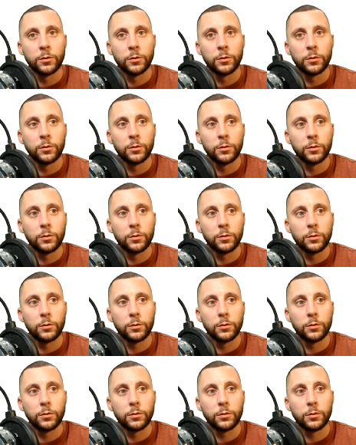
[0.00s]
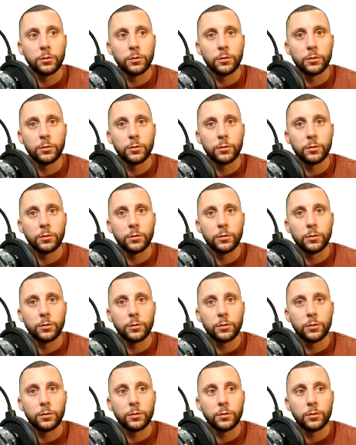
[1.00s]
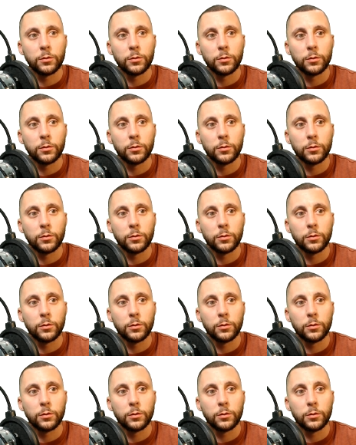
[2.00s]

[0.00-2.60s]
No one is speaking in this clip.